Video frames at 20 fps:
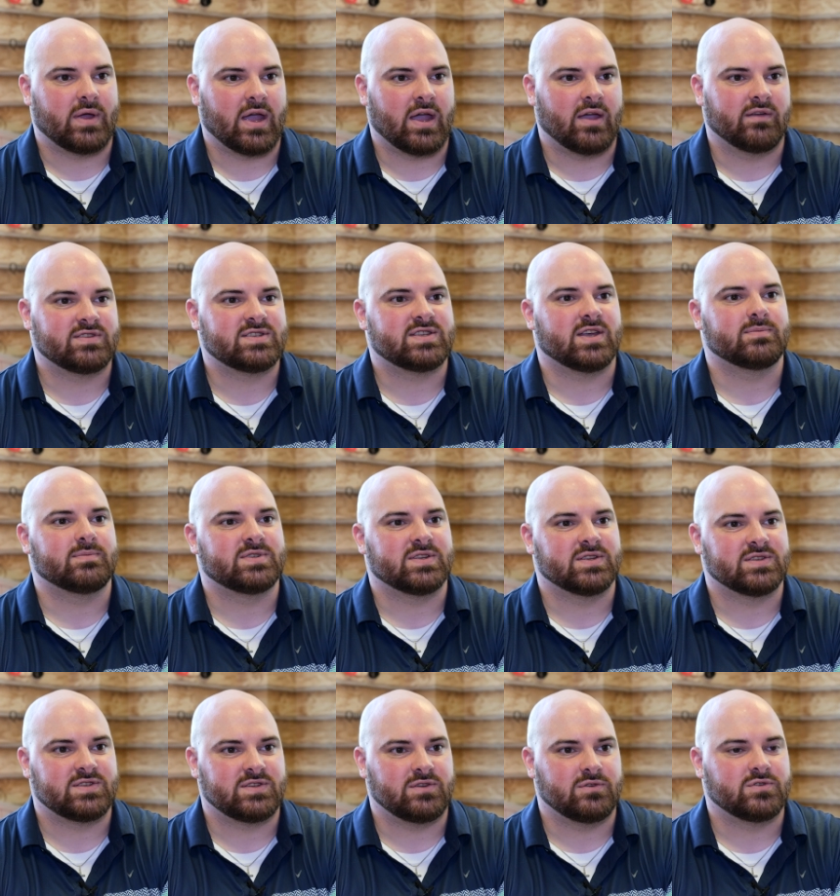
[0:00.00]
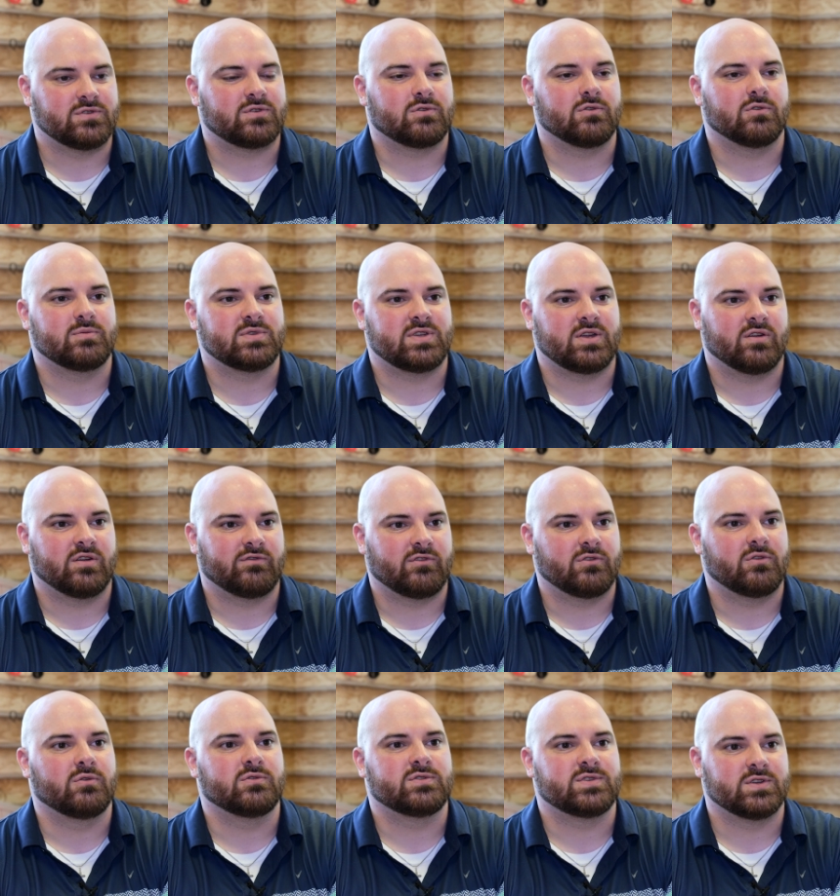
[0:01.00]
have substance use groups here
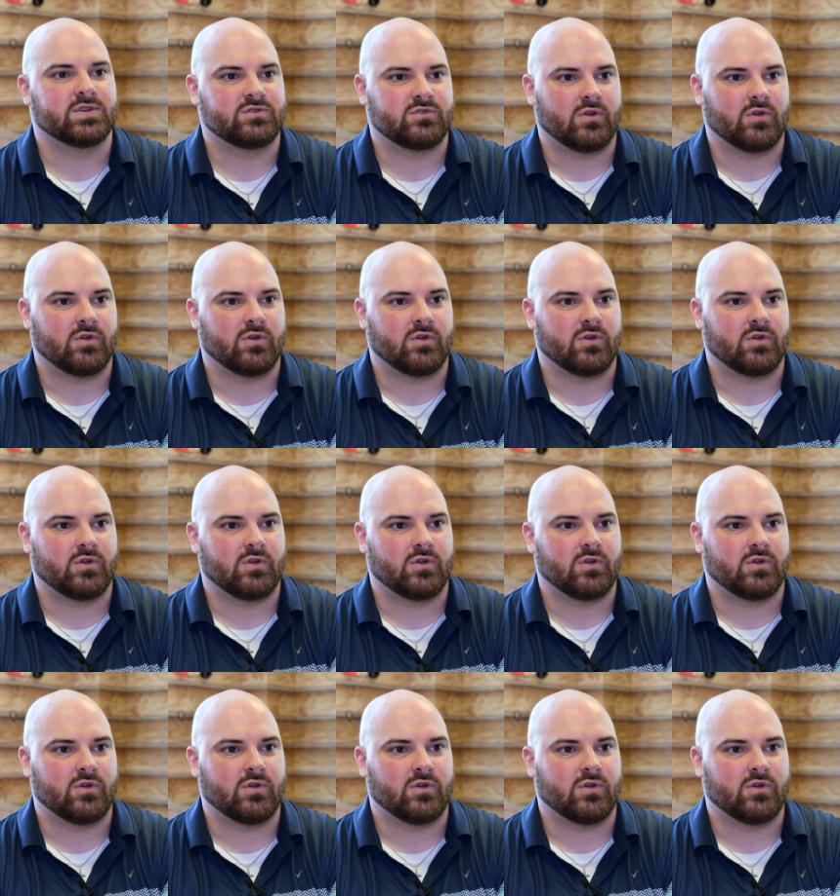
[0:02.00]
for those that